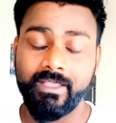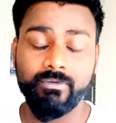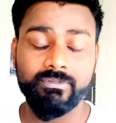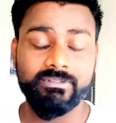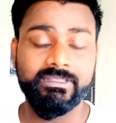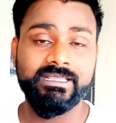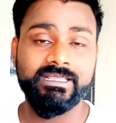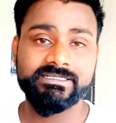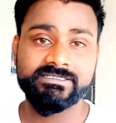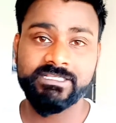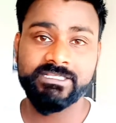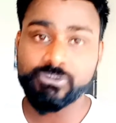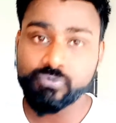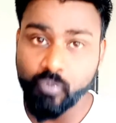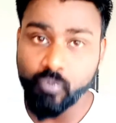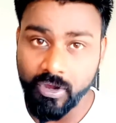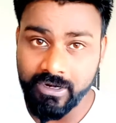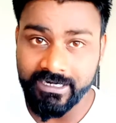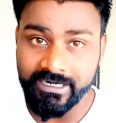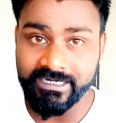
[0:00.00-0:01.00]
This
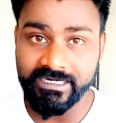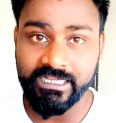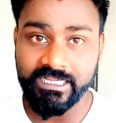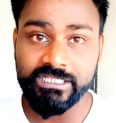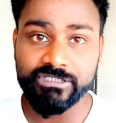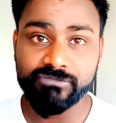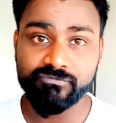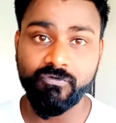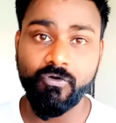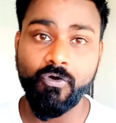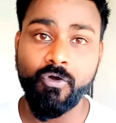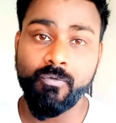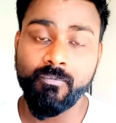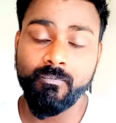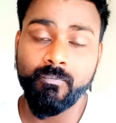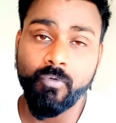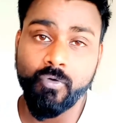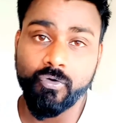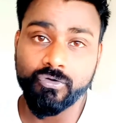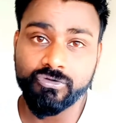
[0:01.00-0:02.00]
wallet is for
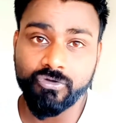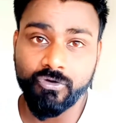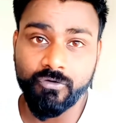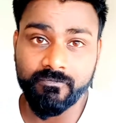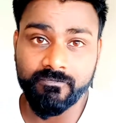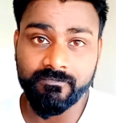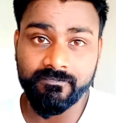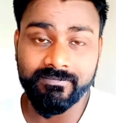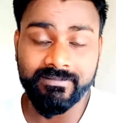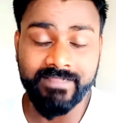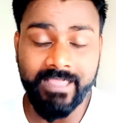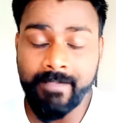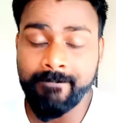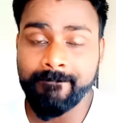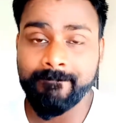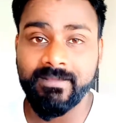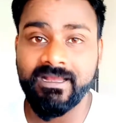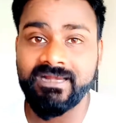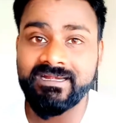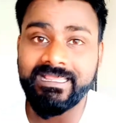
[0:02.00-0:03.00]
both of
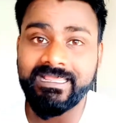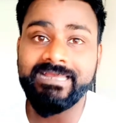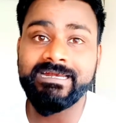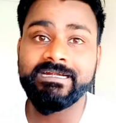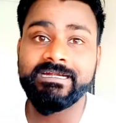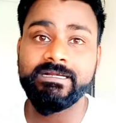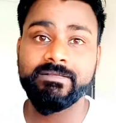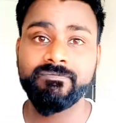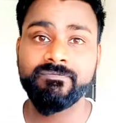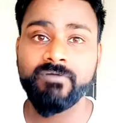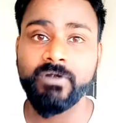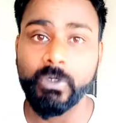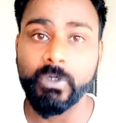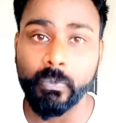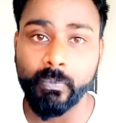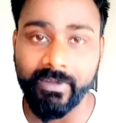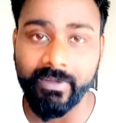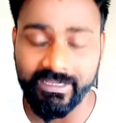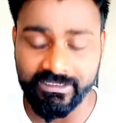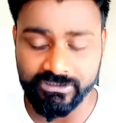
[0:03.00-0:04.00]
them, but in a
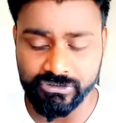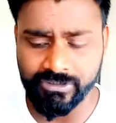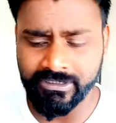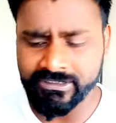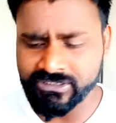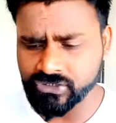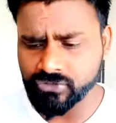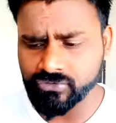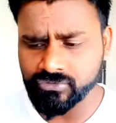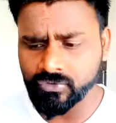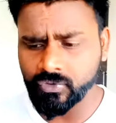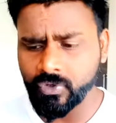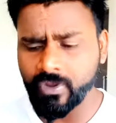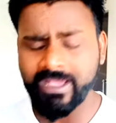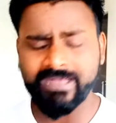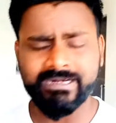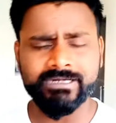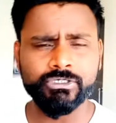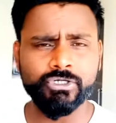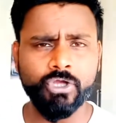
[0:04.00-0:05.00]
different way. So let's go
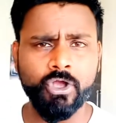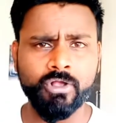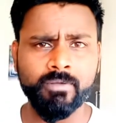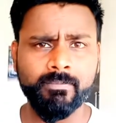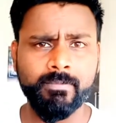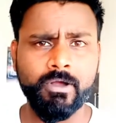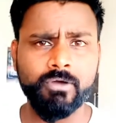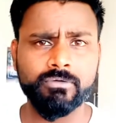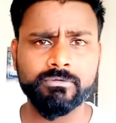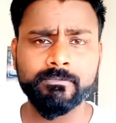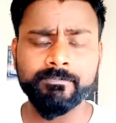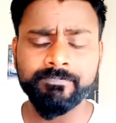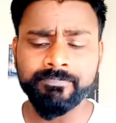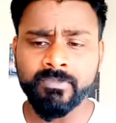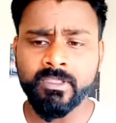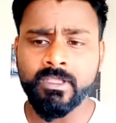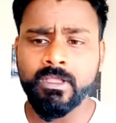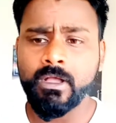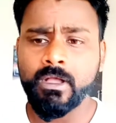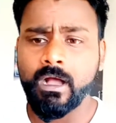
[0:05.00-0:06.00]
ahead and talk about
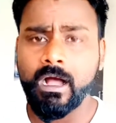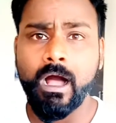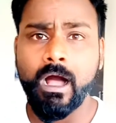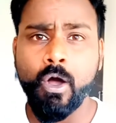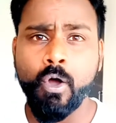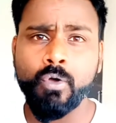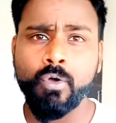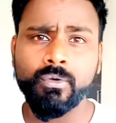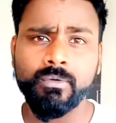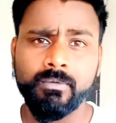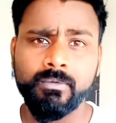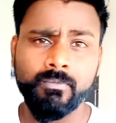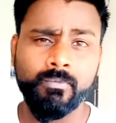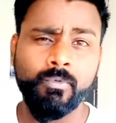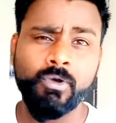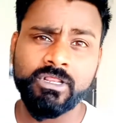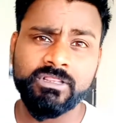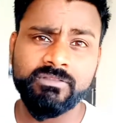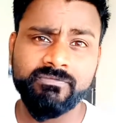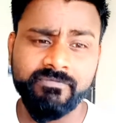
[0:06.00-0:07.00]

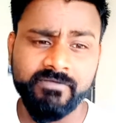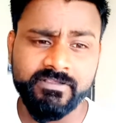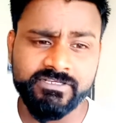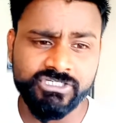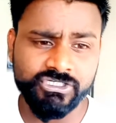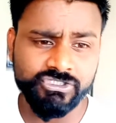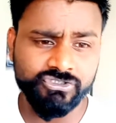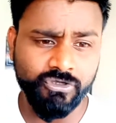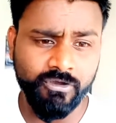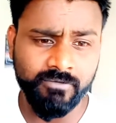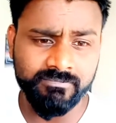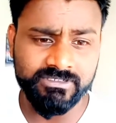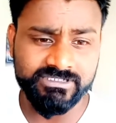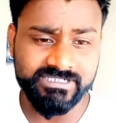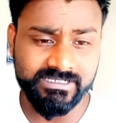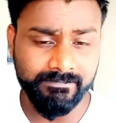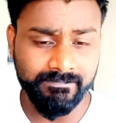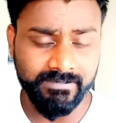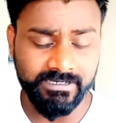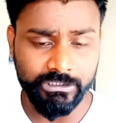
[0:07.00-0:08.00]
what are the features of the
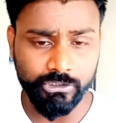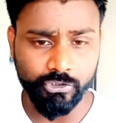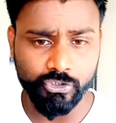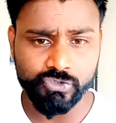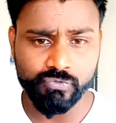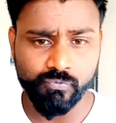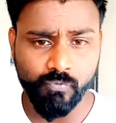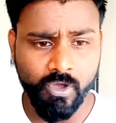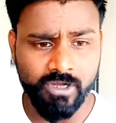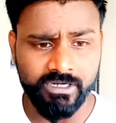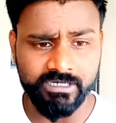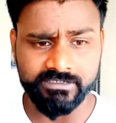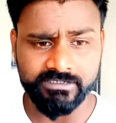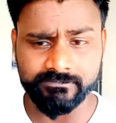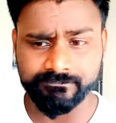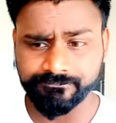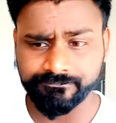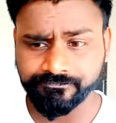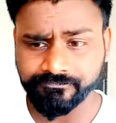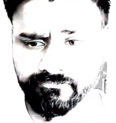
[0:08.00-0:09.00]
Simple EOS wallet.
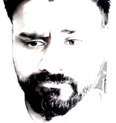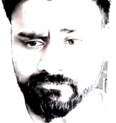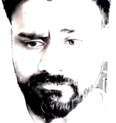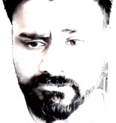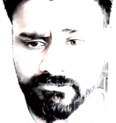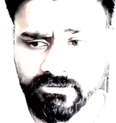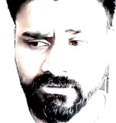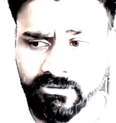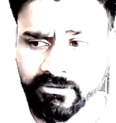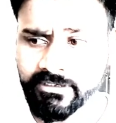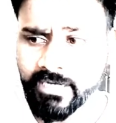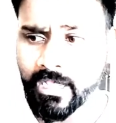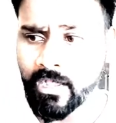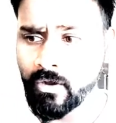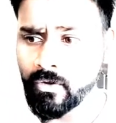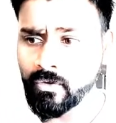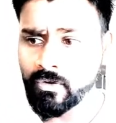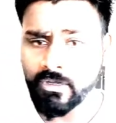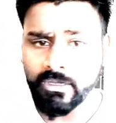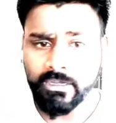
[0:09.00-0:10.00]

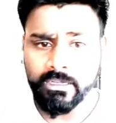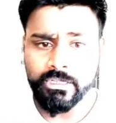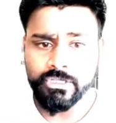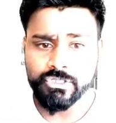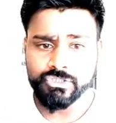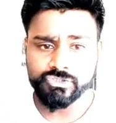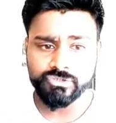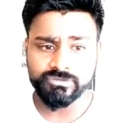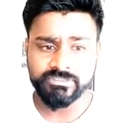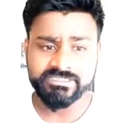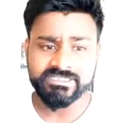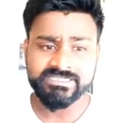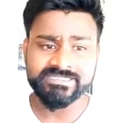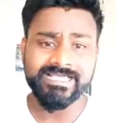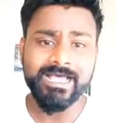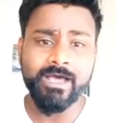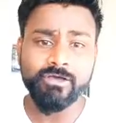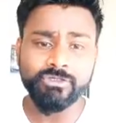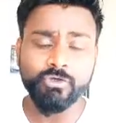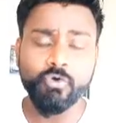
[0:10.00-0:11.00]
Now, so this is
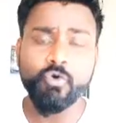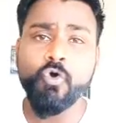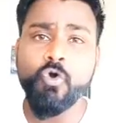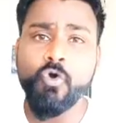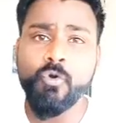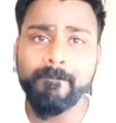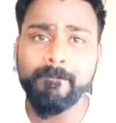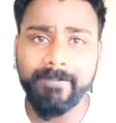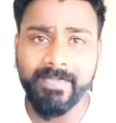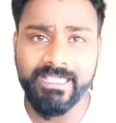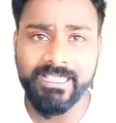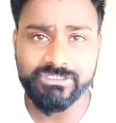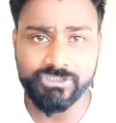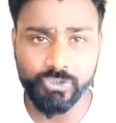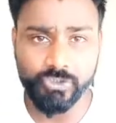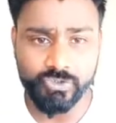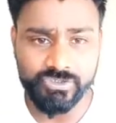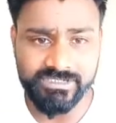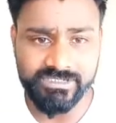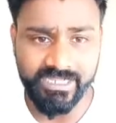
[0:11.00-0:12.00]
how the home page
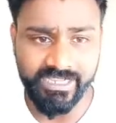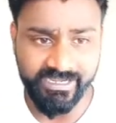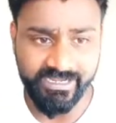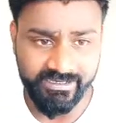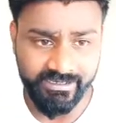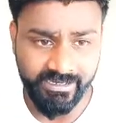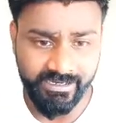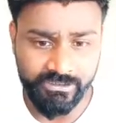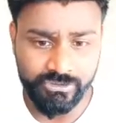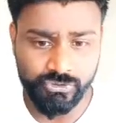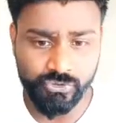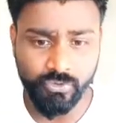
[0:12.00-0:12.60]
looks like, right?